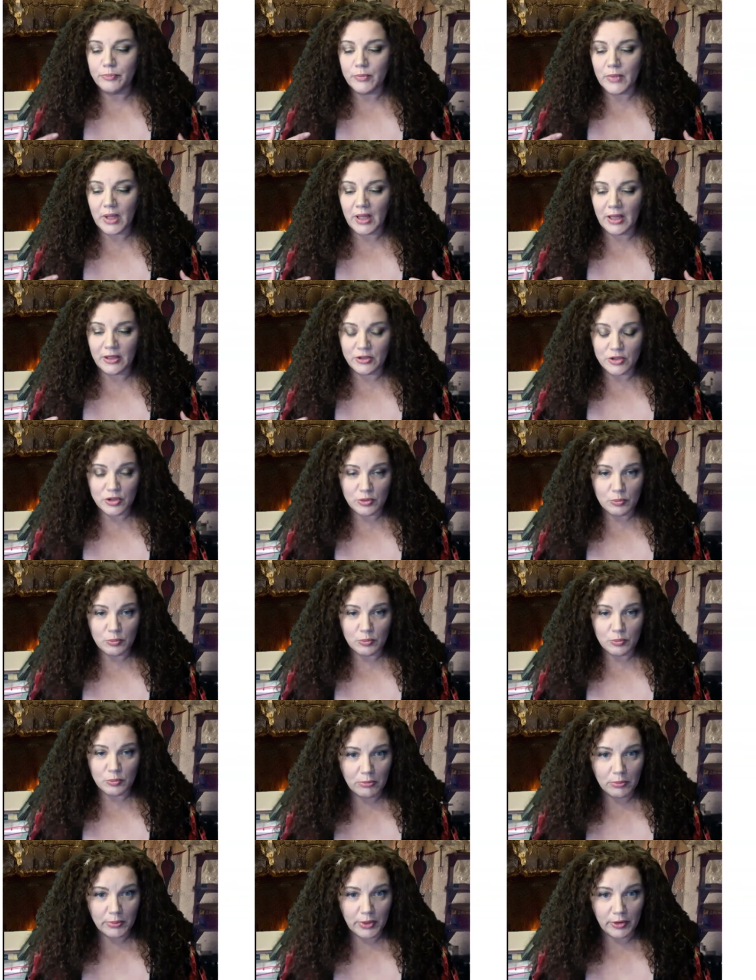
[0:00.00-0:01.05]
As you
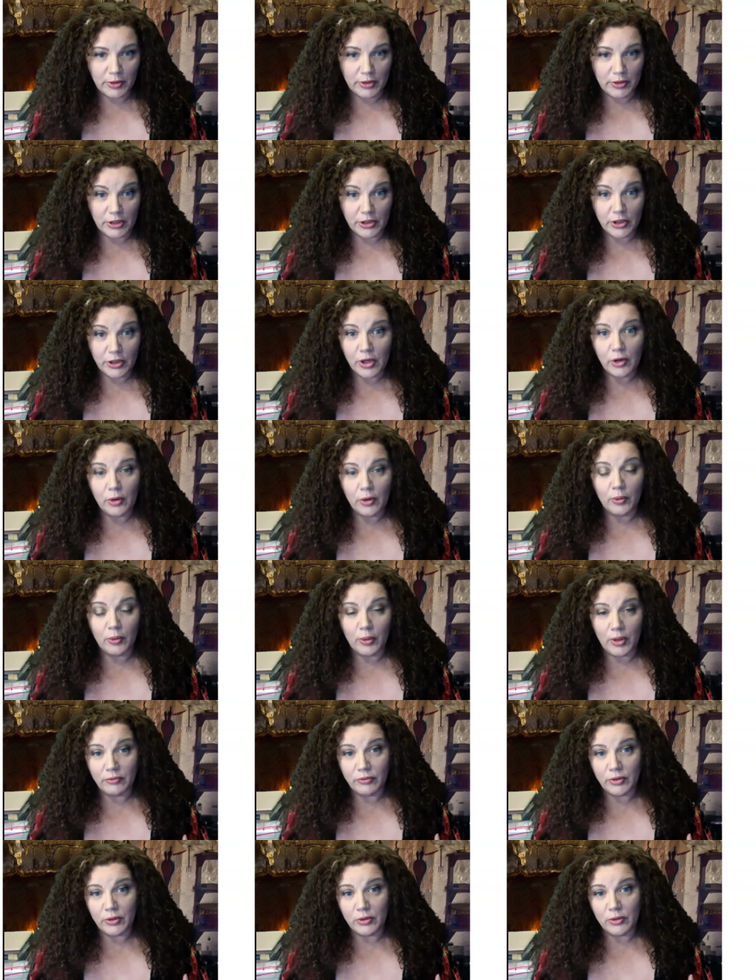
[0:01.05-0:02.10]
probably already know,
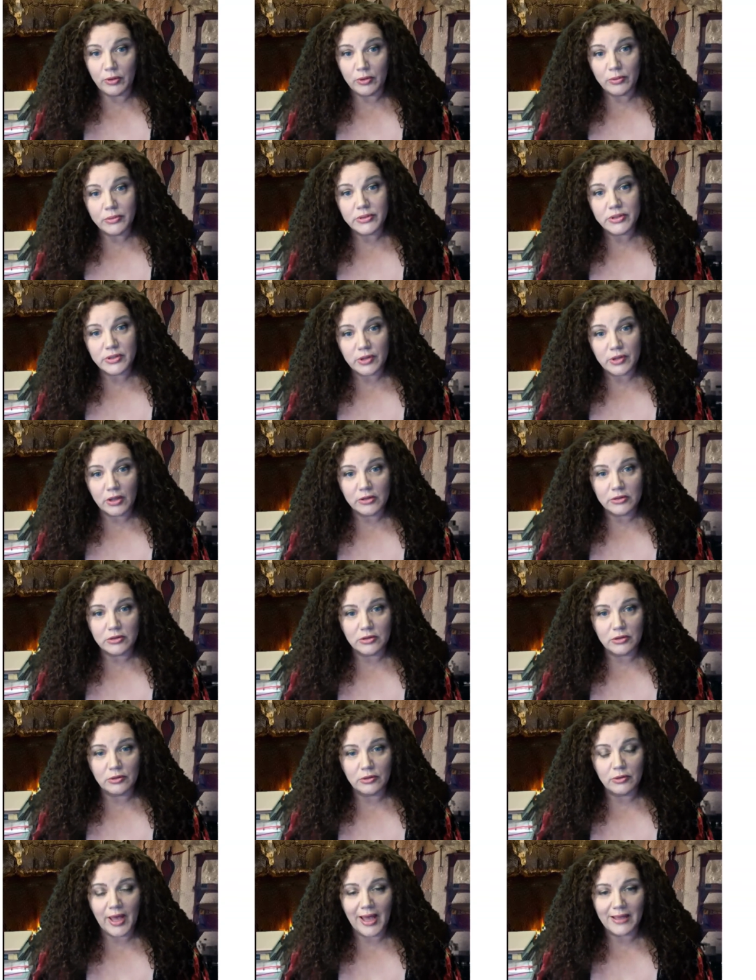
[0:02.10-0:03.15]
if you use salt to
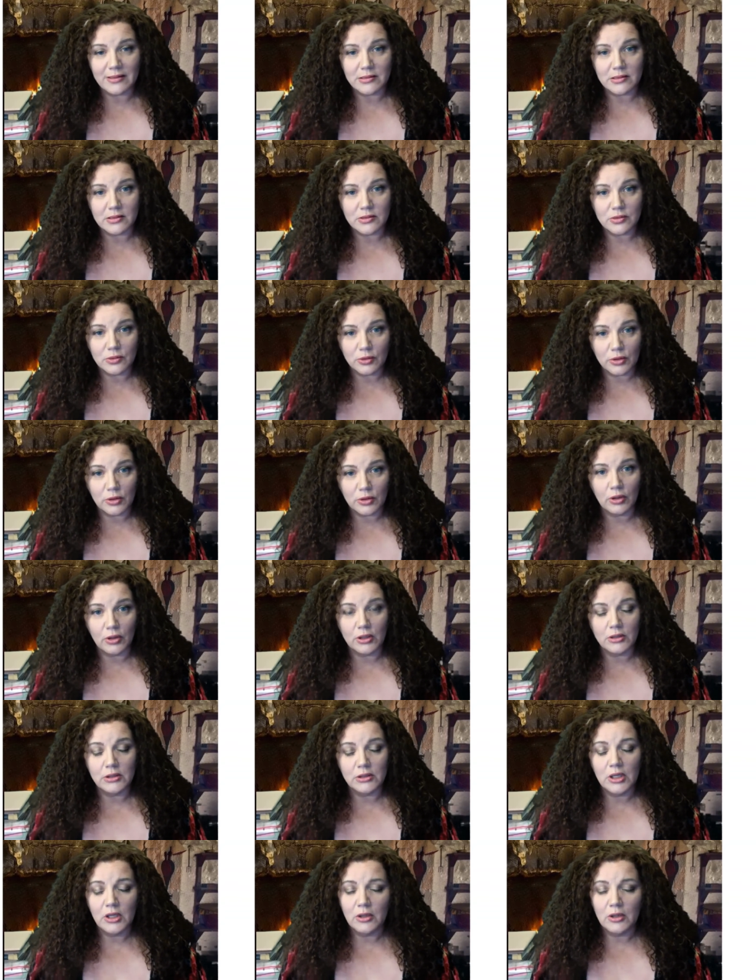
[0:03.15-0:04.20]
cast a circle,
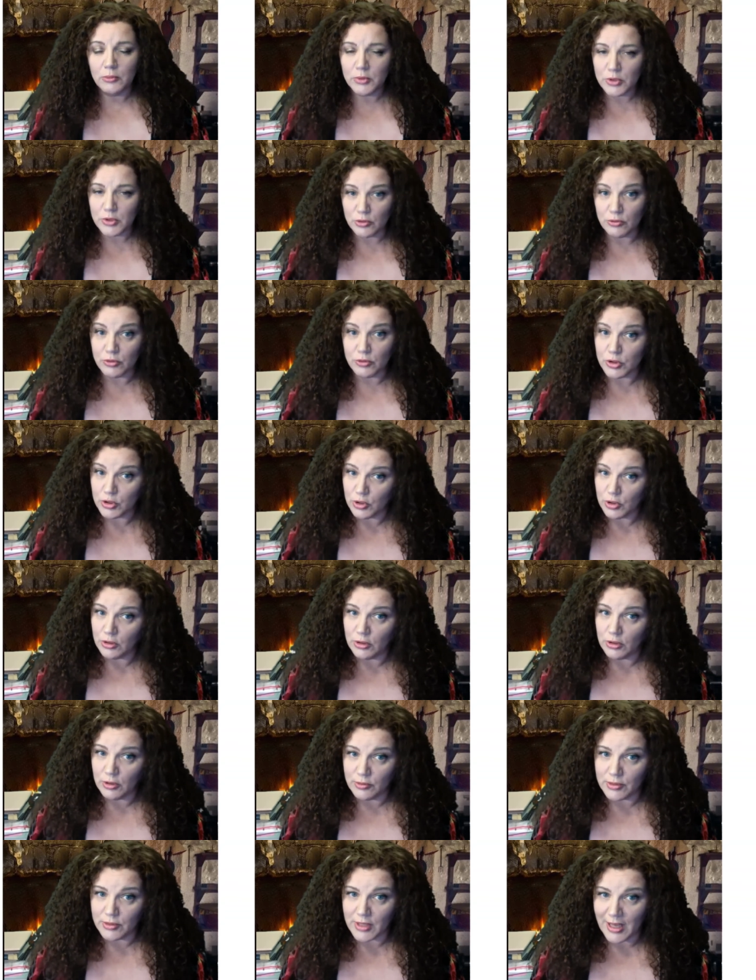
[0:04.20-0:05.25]
which you should
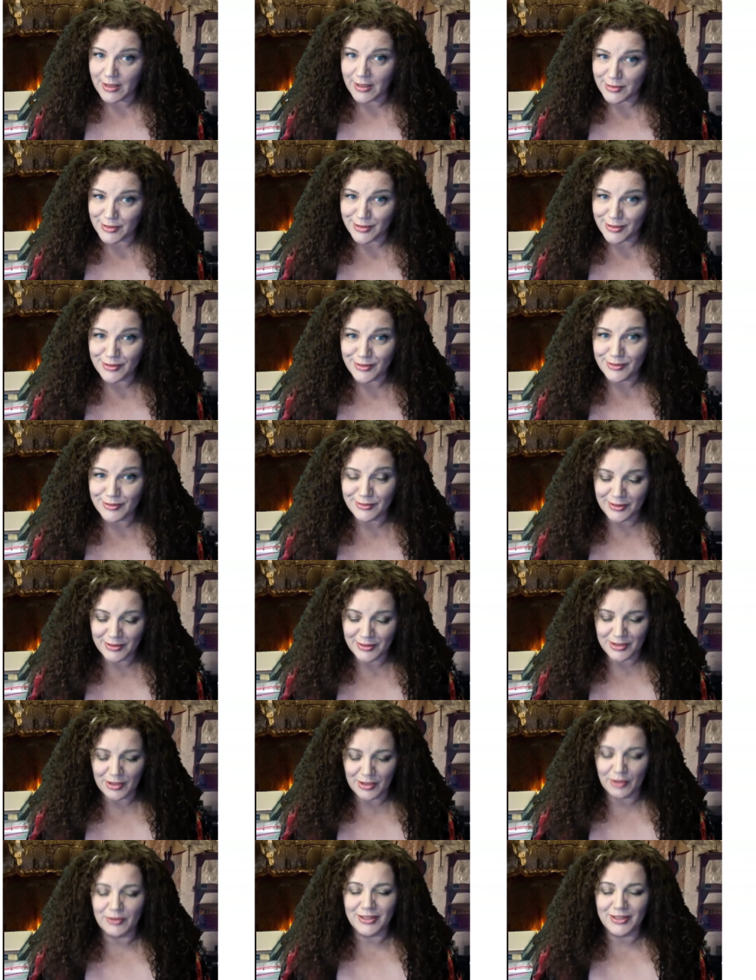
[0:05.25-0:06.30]
use
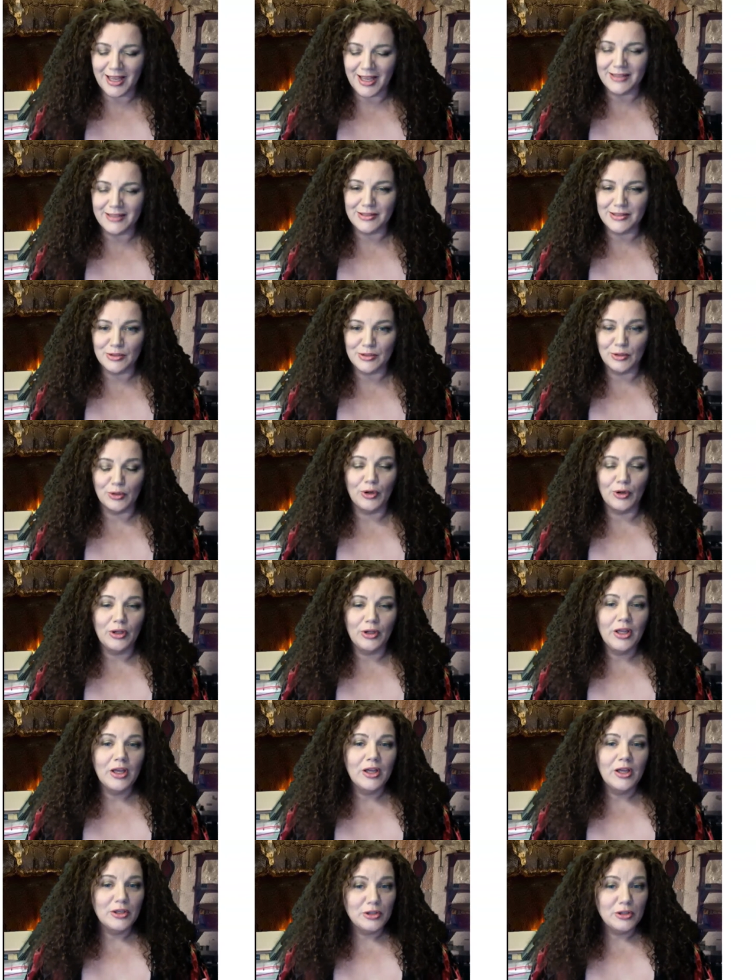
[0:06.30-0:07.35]
salt to cast a circle,
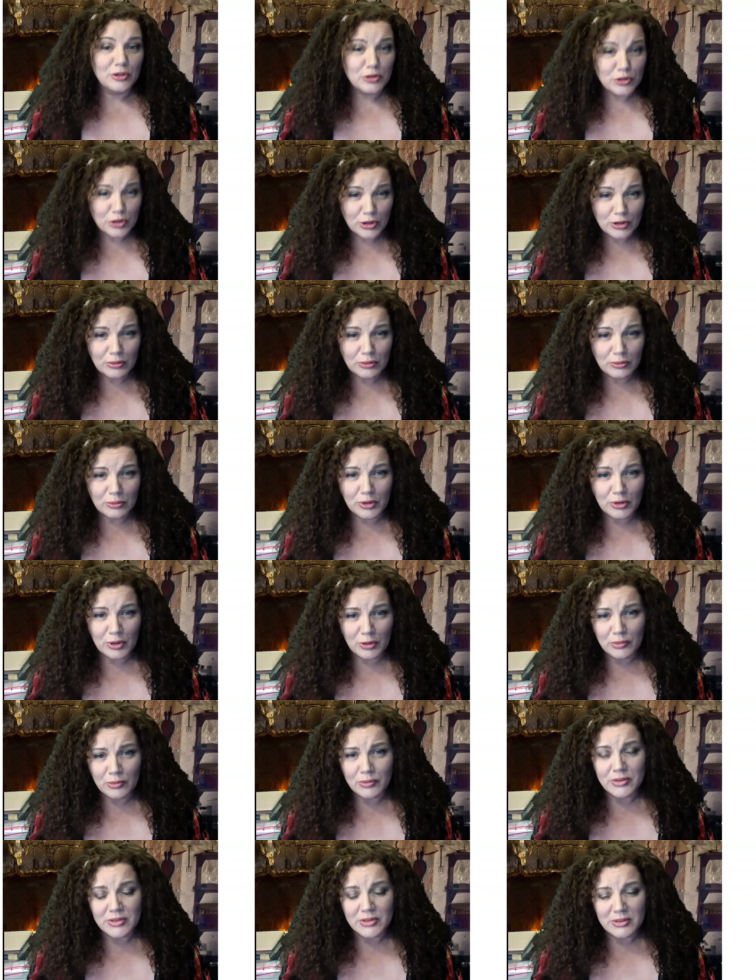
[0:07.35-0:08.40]
you shouldn't
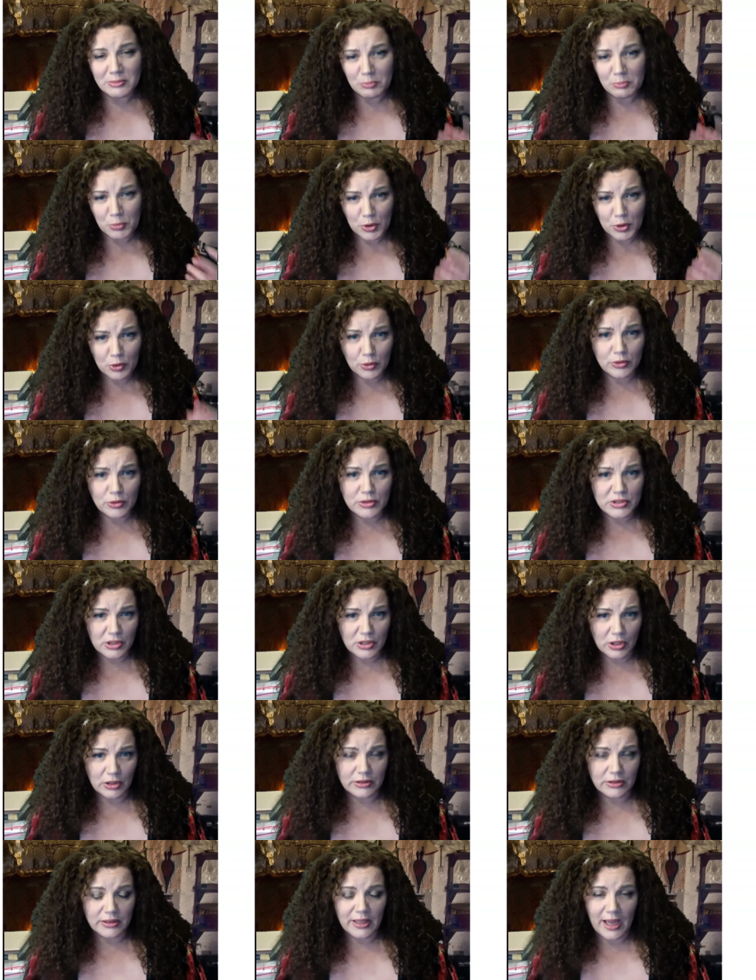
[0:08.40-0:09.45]
use pure
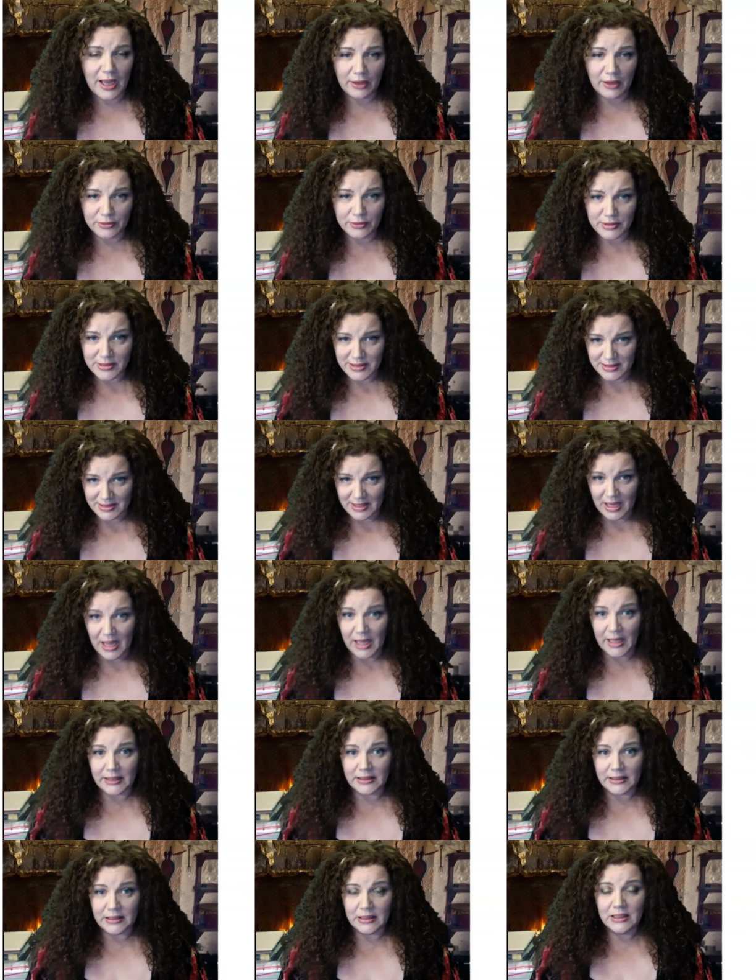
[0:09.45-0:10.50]
salt outside.